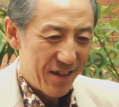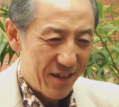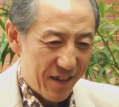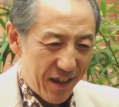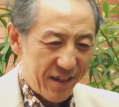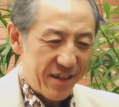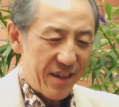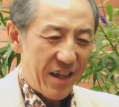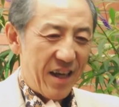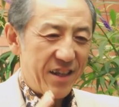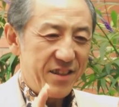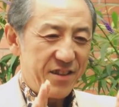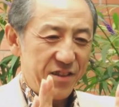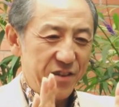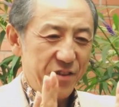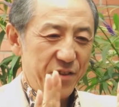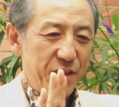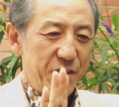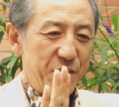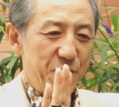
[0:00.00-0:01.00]
this
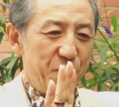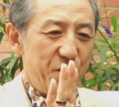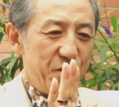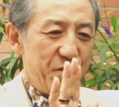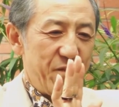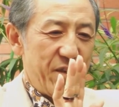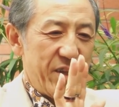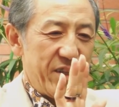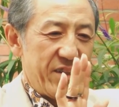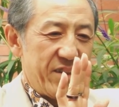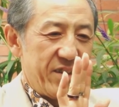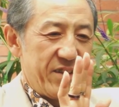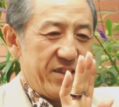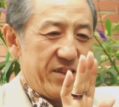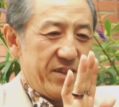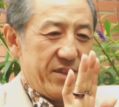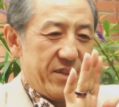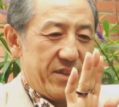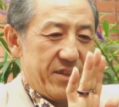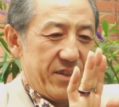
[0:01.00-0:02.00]
action, this movement
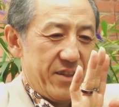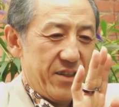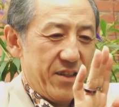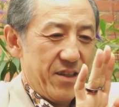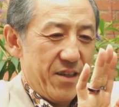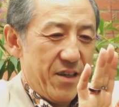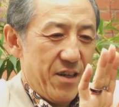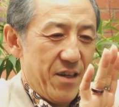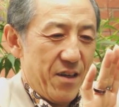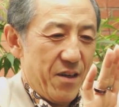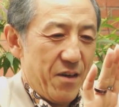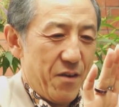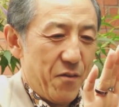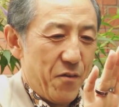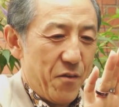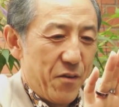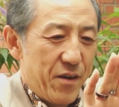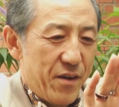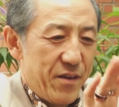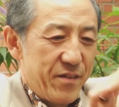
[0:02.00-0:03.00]

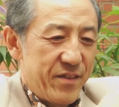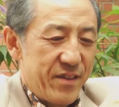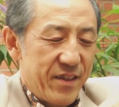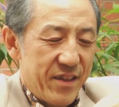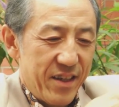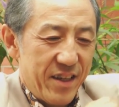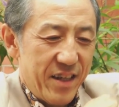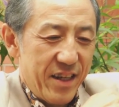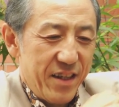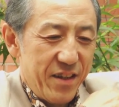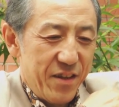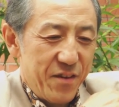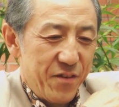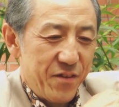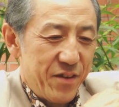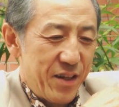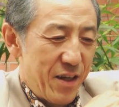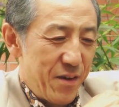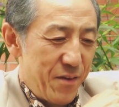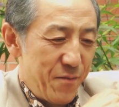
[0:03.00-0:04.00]
occurs
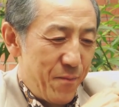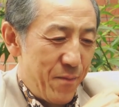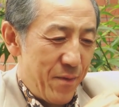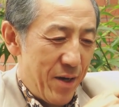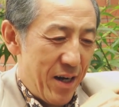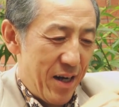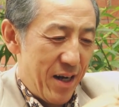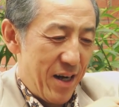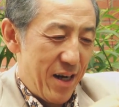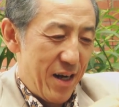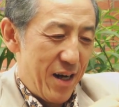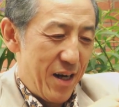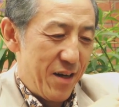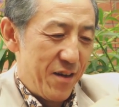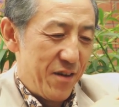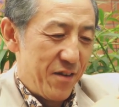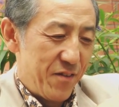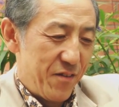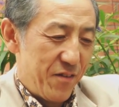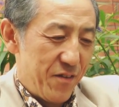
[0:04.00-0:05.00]
into their
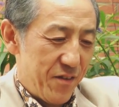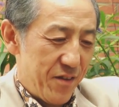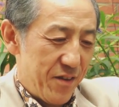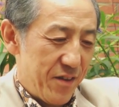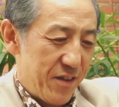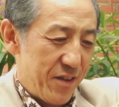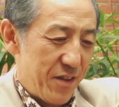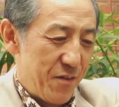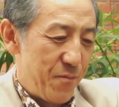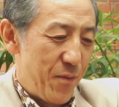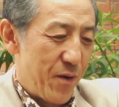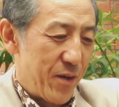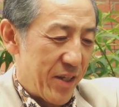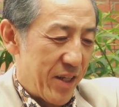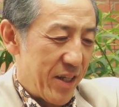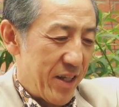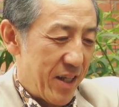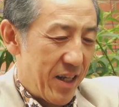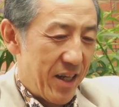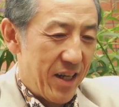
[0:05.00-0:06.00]

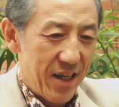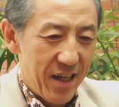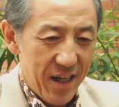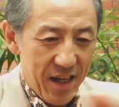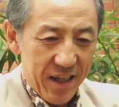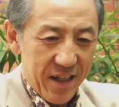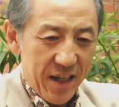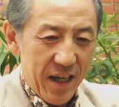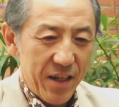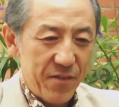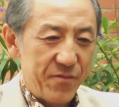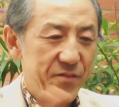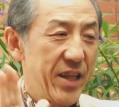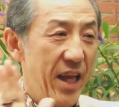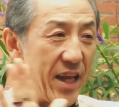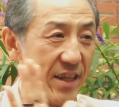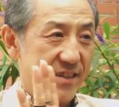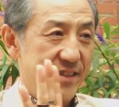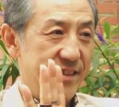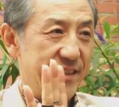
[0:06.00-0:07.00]
body, a kind of
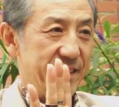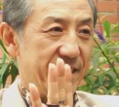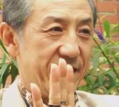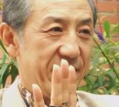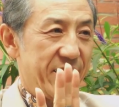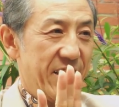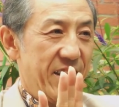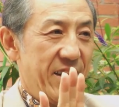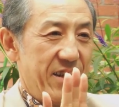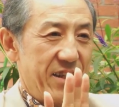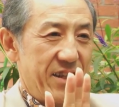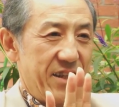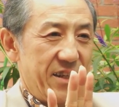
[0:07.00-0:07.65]
tense. Okay?